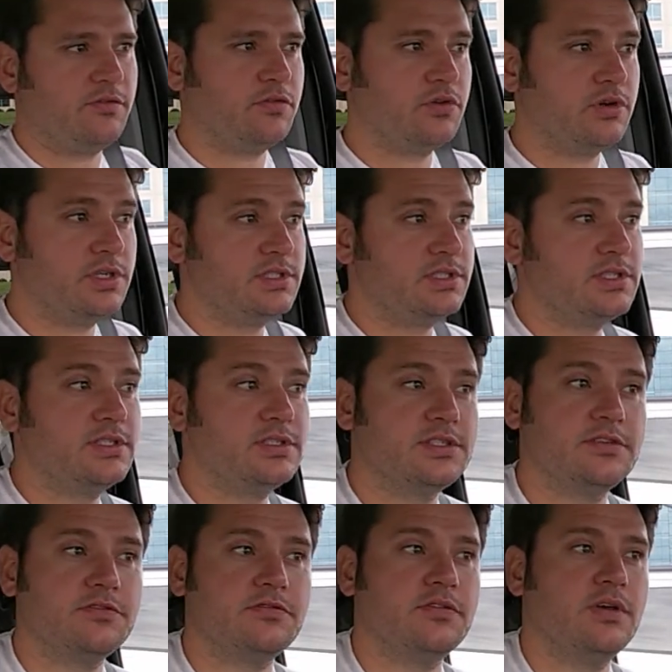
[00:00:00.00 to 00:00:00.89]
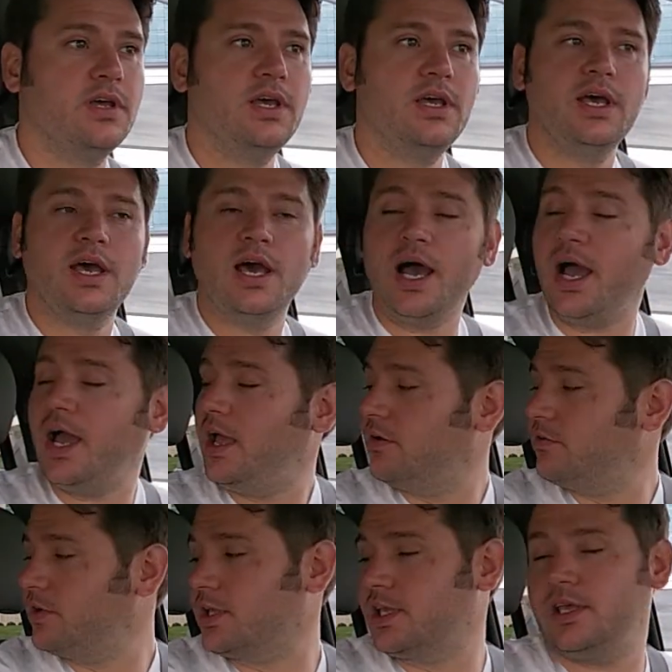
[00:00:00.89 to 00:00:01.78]
For instance, if I
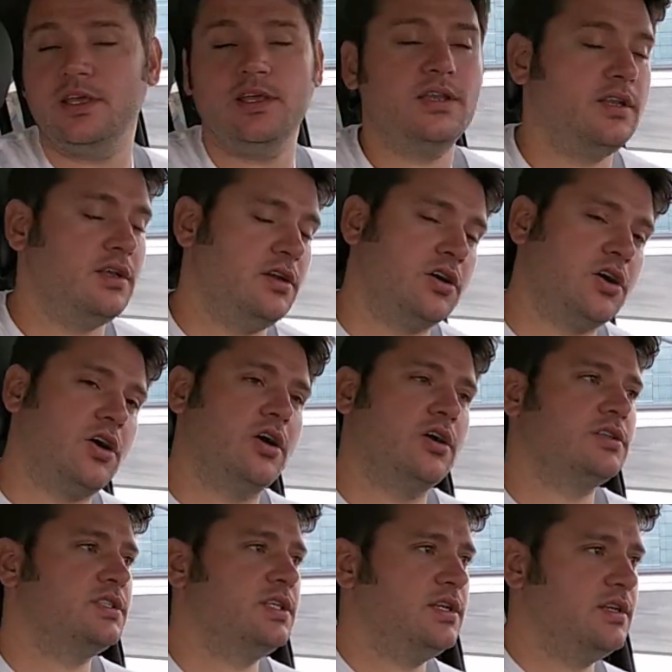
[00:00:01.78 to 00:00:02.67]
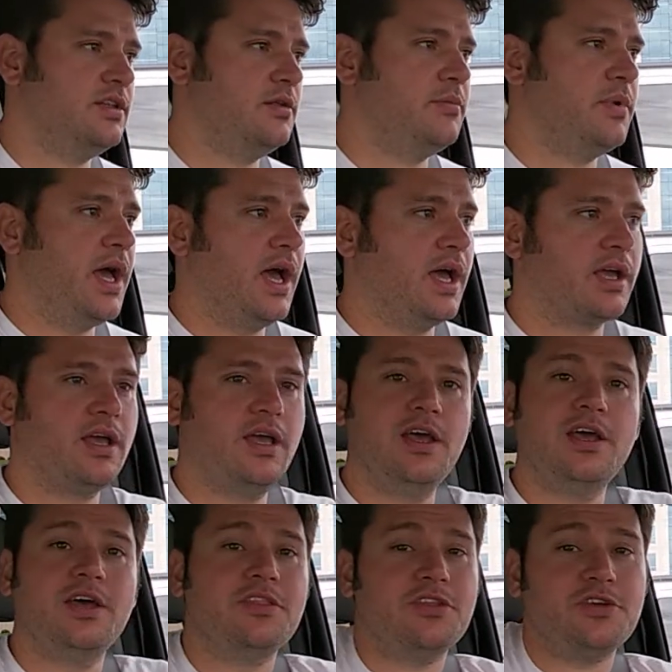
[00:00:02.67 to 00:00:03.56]
have a kid in a car seat in the back,
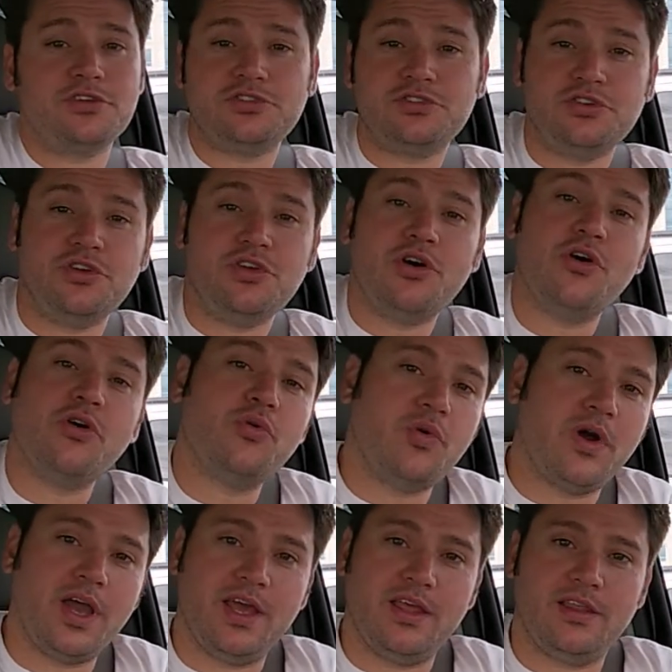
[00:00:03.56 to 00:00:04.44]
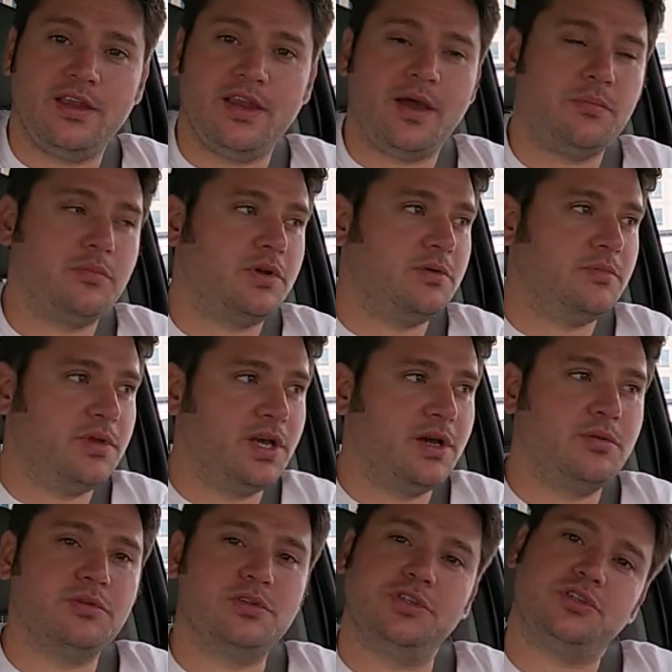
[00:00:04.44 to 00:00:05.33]
there's no way that I'm going to be
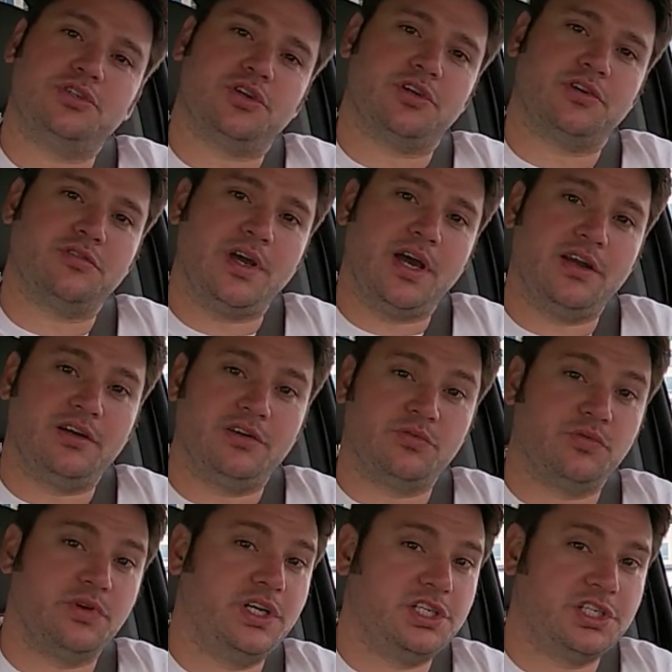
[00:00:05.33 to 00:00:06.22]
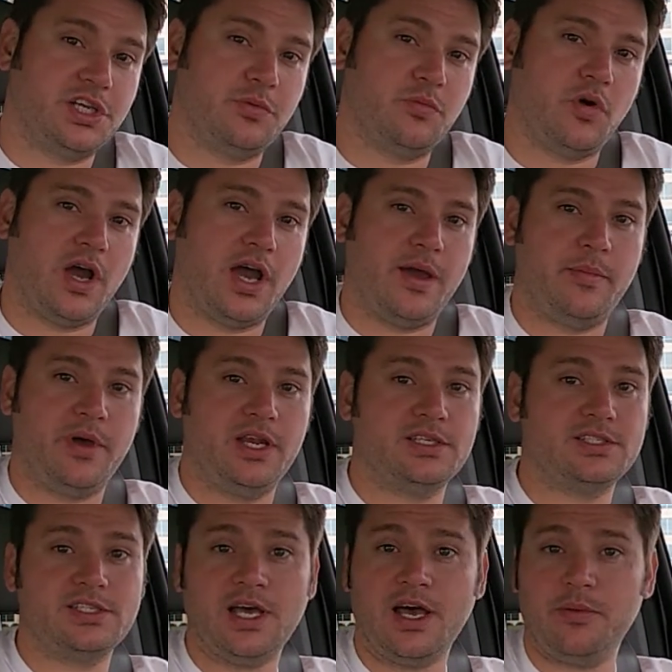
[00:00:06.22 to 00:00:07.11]
able to turn around and reach him while I'm at a
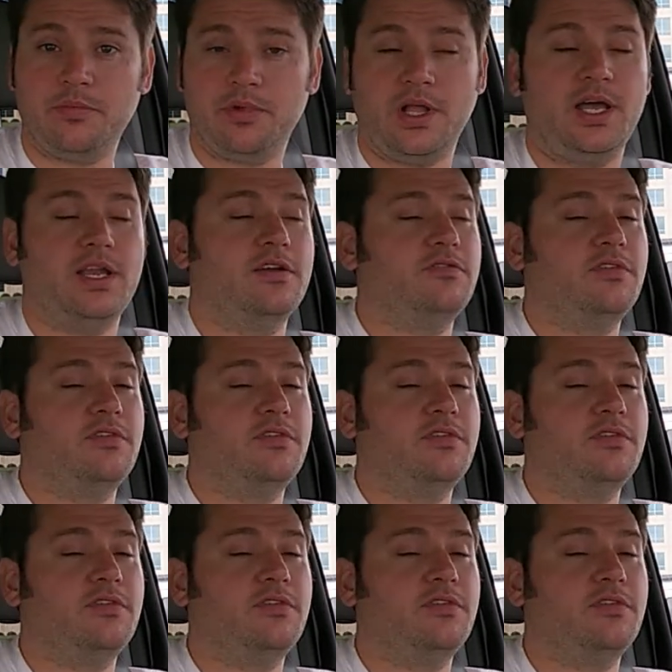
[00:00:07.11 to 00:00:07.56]
stoplight.